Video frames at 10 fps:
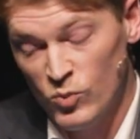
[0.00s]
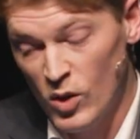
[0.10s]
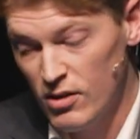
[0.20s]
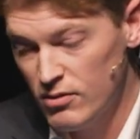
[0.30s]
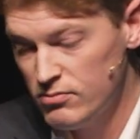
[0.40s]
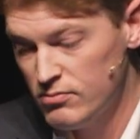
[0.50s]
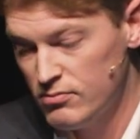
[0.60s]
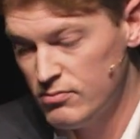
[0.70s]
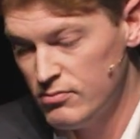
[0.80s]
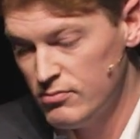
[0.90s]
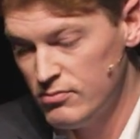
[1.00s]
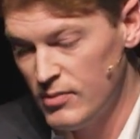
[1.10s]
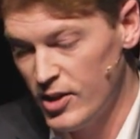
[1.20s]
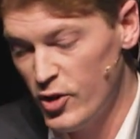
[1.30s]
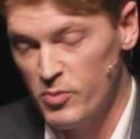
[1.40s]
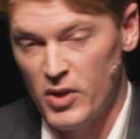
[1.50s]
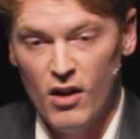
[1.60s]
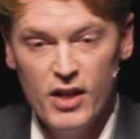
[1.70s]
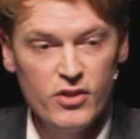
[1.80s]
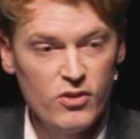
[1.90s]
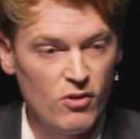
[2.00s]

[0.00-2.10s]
Well, I know that behind it